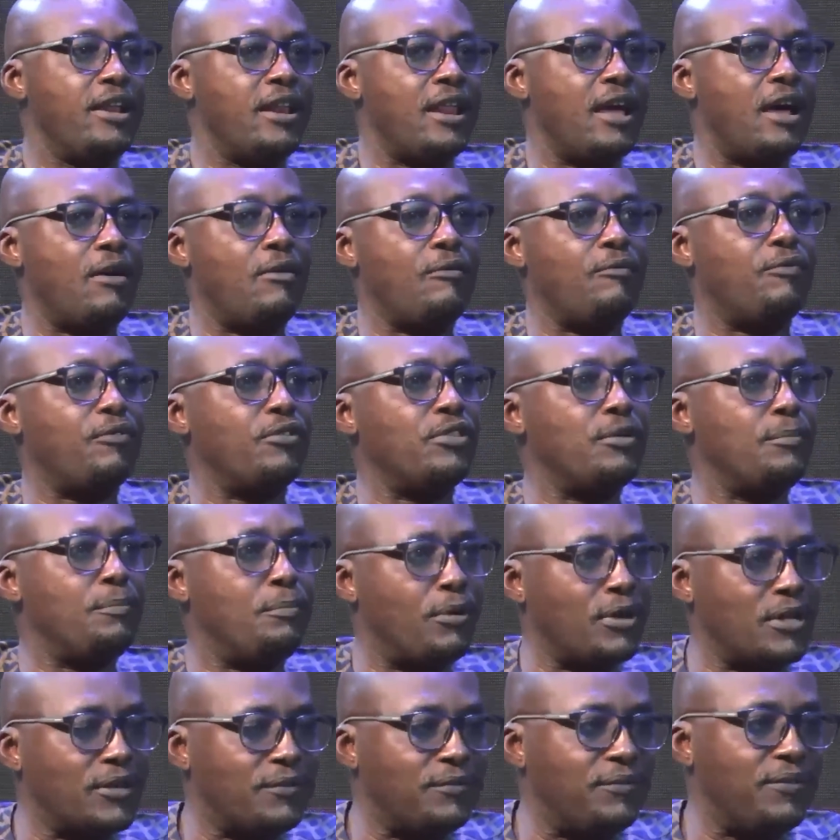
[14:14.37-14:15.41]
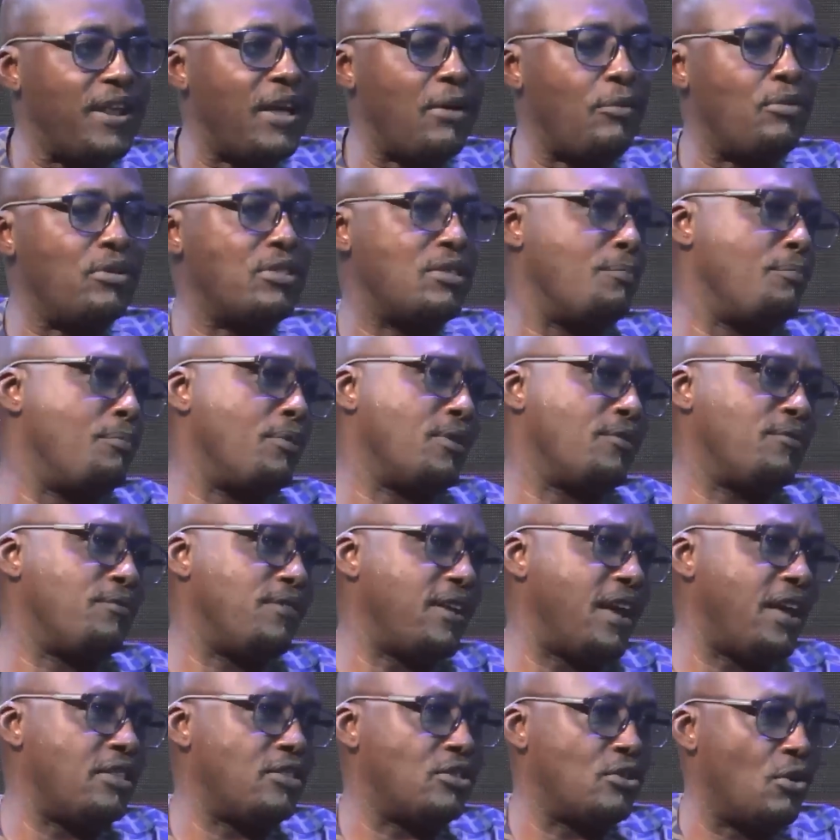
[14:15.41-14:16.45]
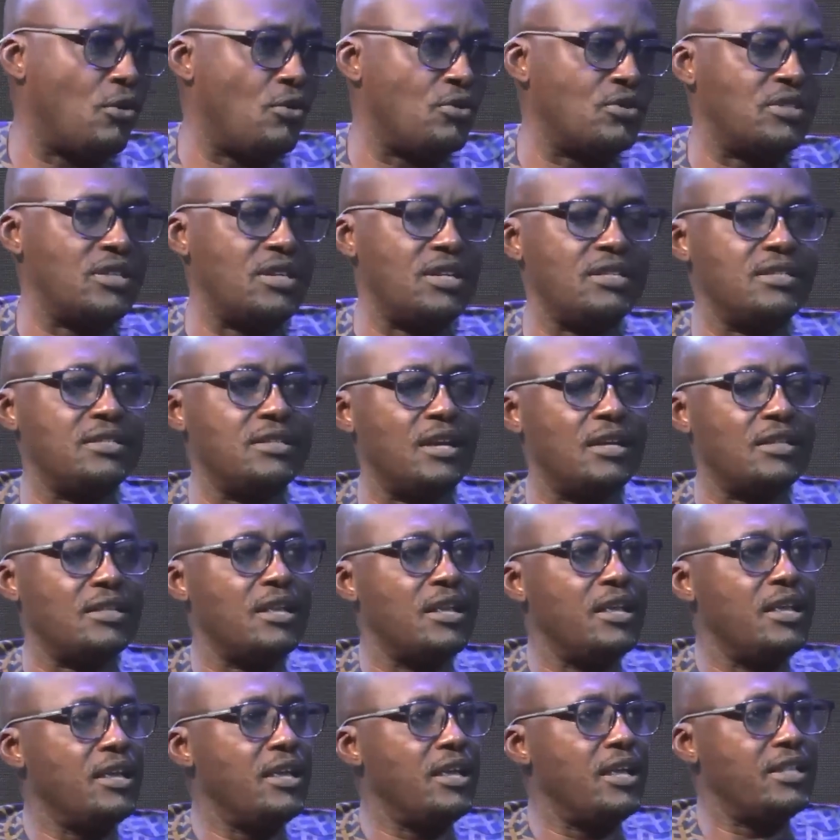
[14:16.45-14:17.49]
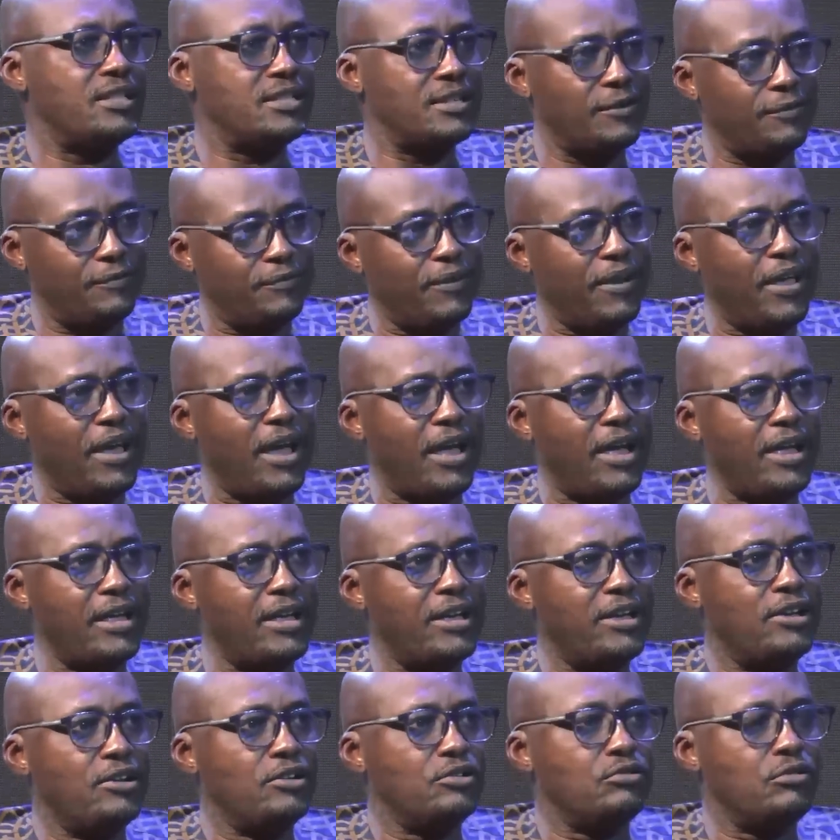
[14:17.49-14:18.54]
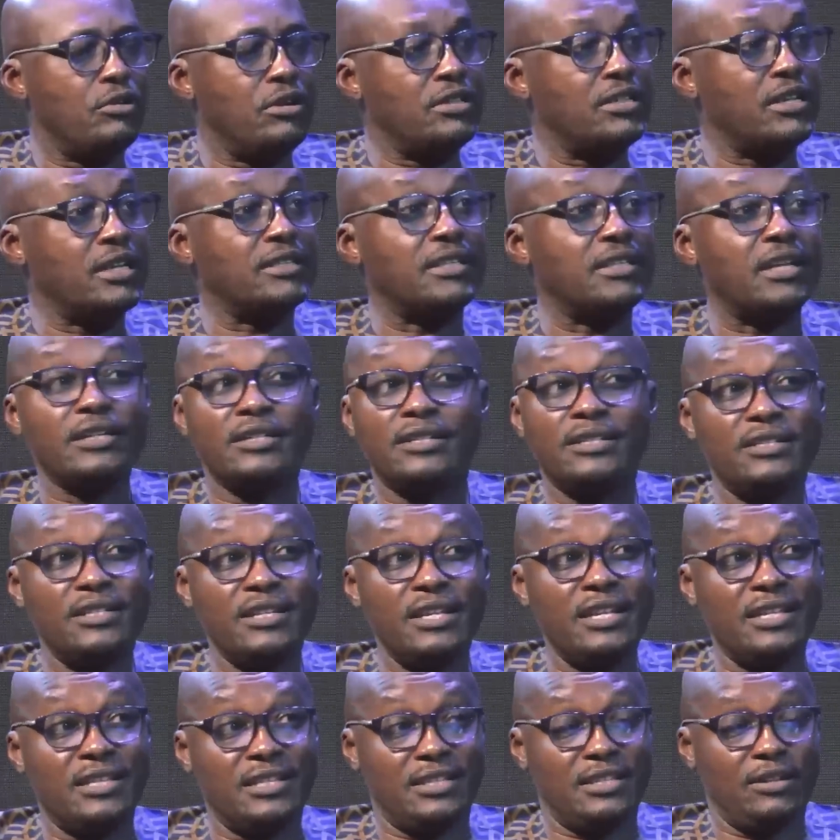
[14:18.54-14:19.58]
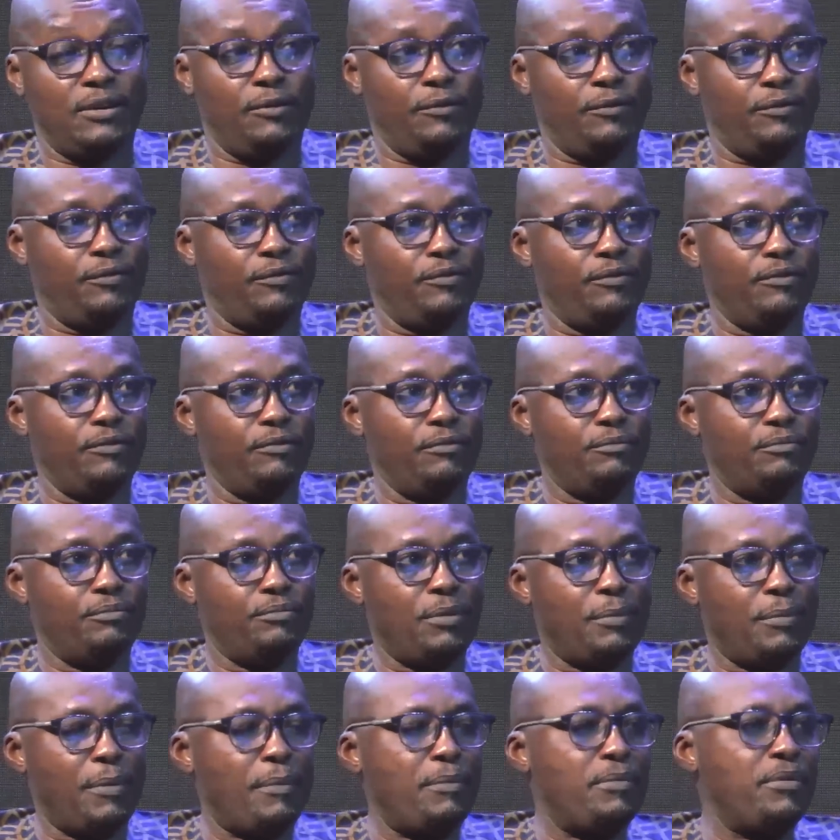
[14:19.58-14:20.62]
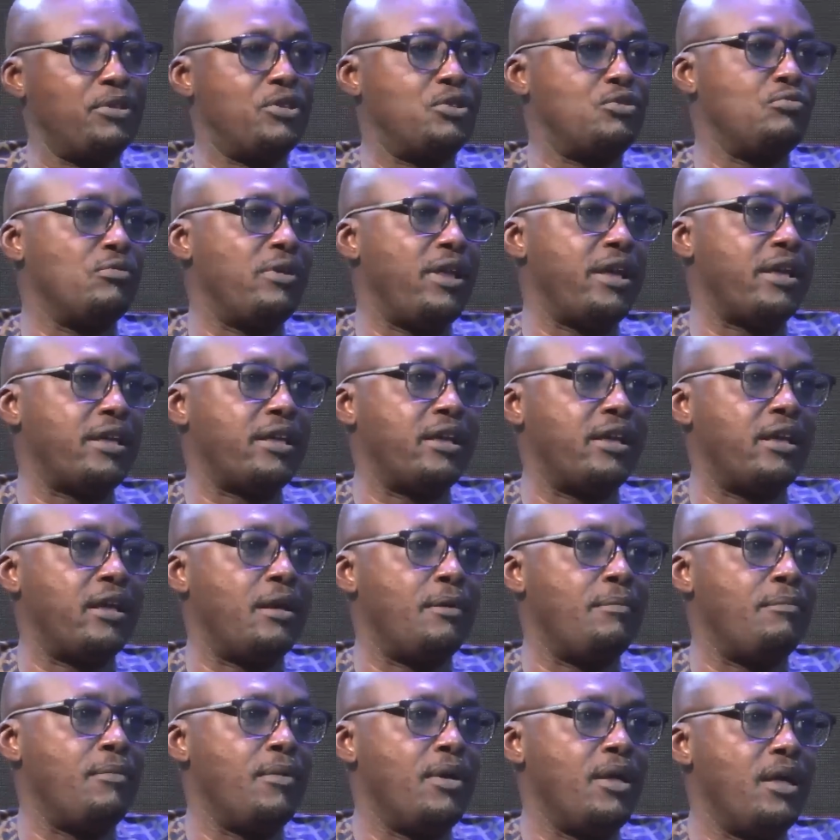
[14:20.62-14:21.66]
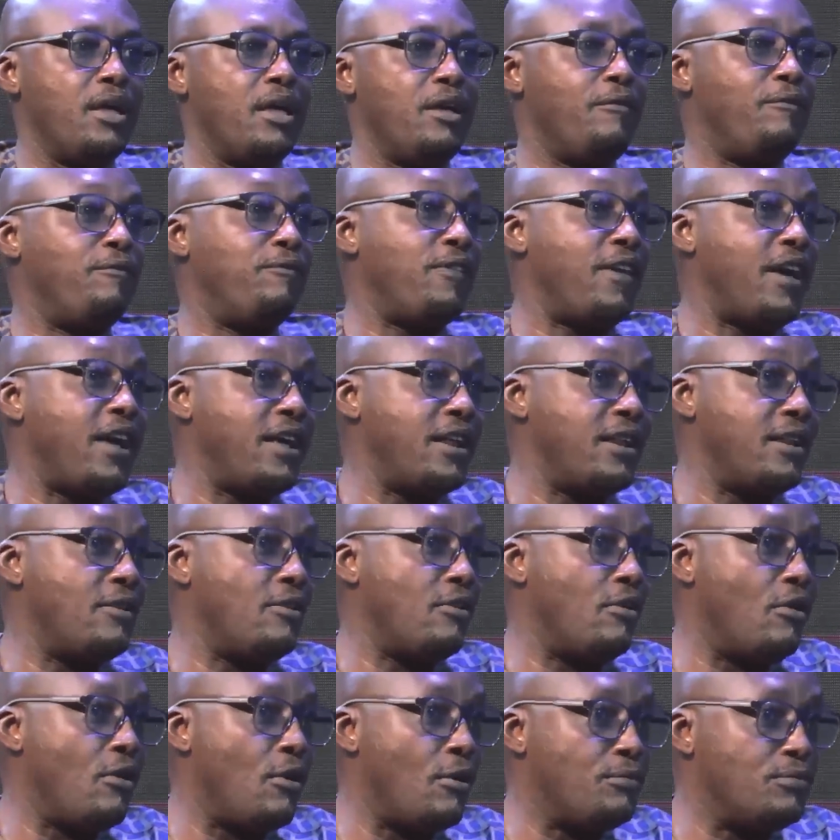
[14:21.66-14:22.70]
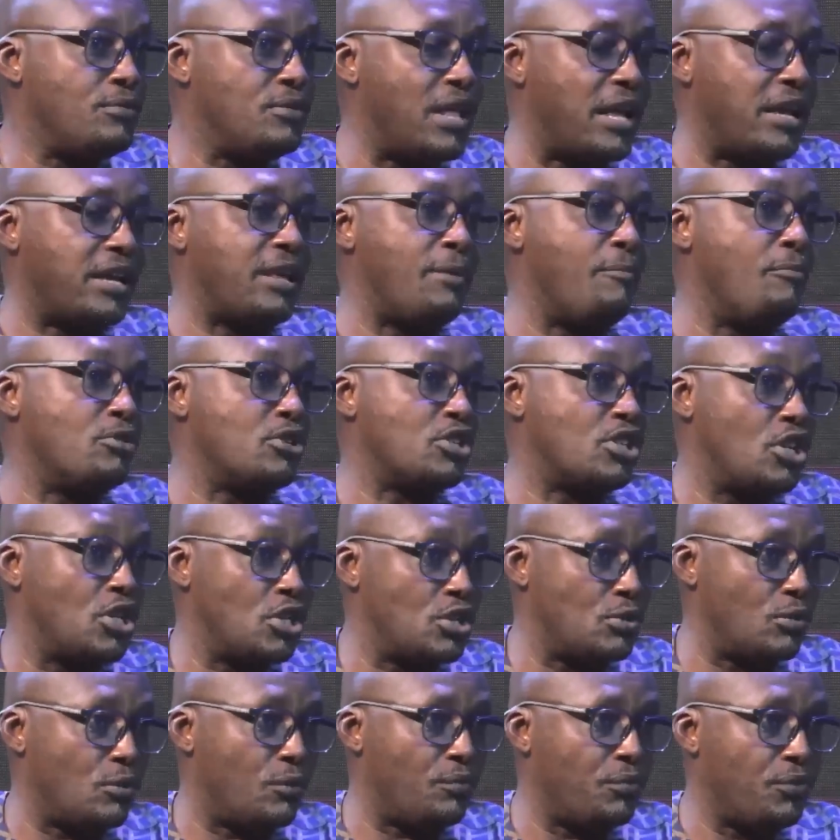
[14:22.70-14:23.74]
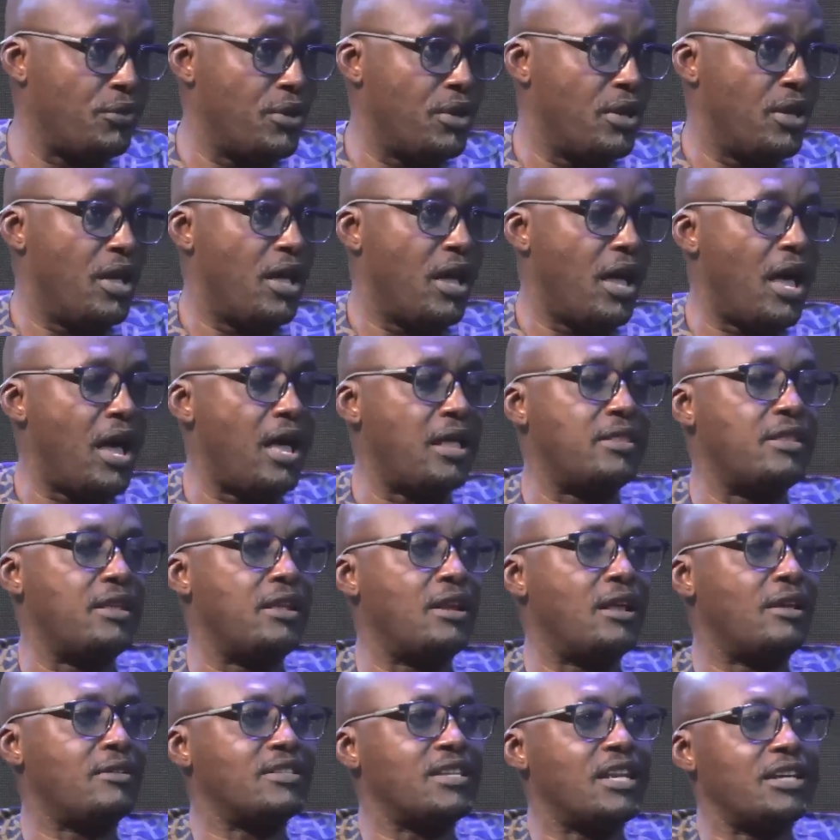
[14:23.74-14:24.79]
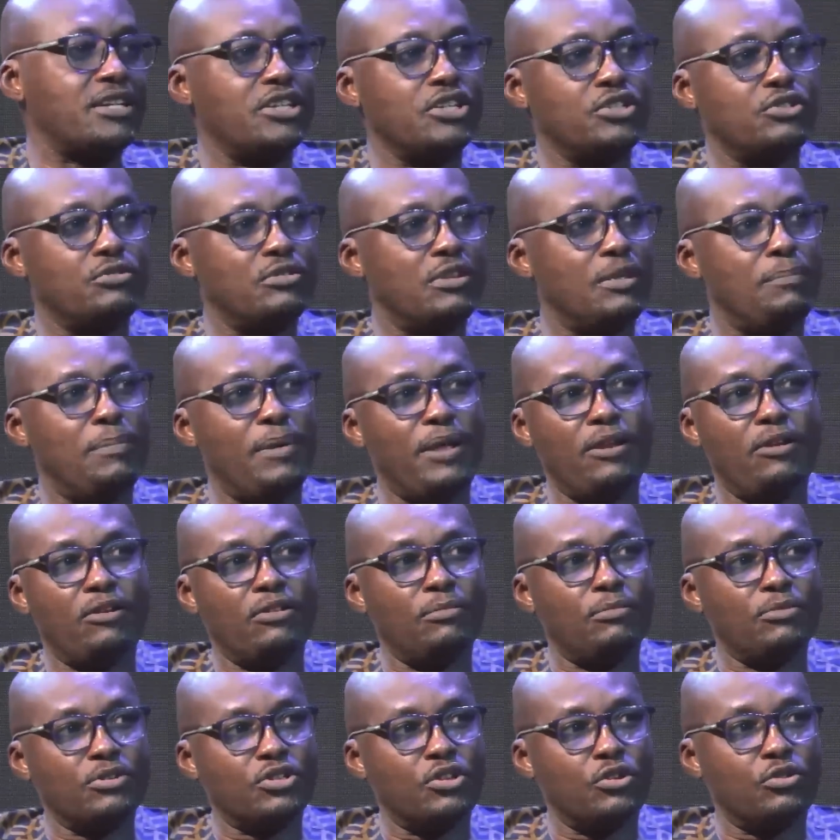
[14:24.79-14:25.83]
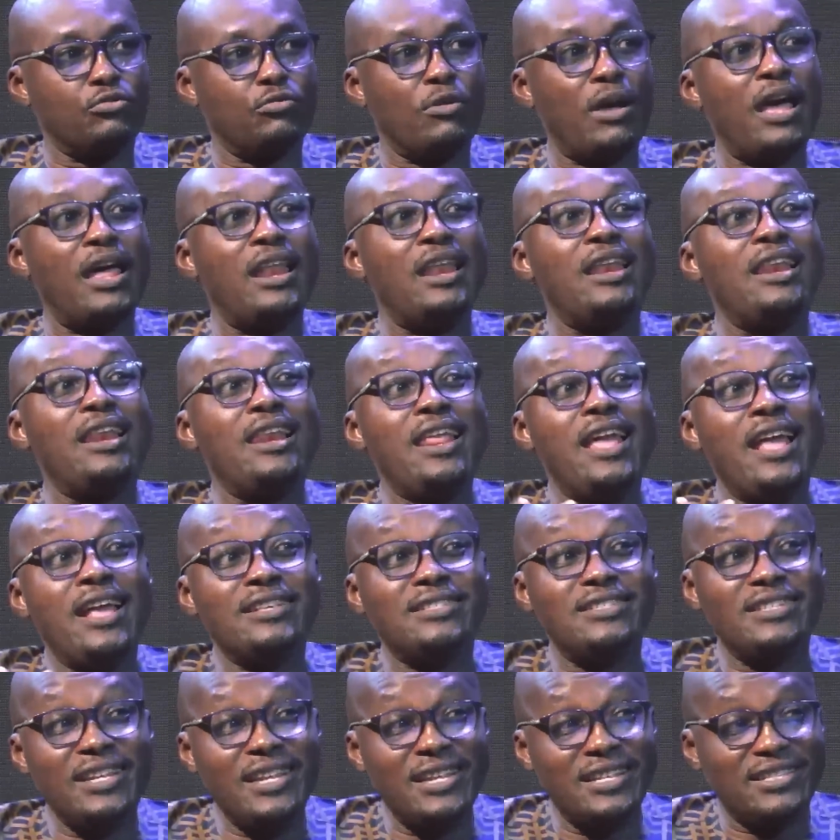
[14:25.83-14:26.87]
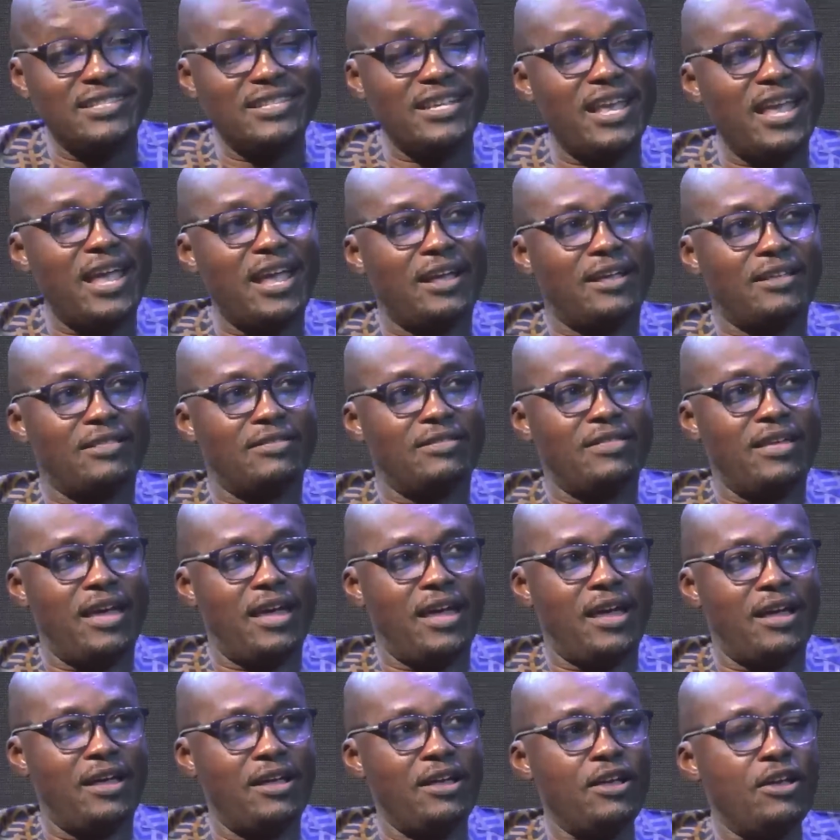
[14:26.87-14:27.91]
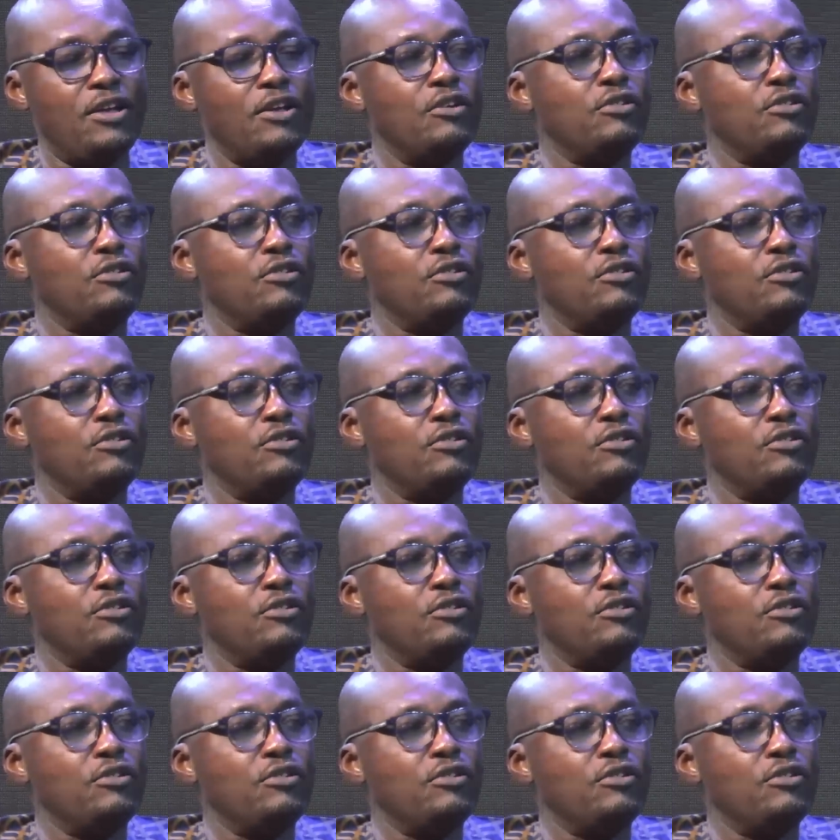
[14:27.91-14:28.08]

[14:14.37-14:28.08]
Now for the bot fly, what the bot fly does is that it's a fly, so it attaches itself probably to like a flying up like a mosquito, and then attaches to the belly of the mosquito and lays its egg there.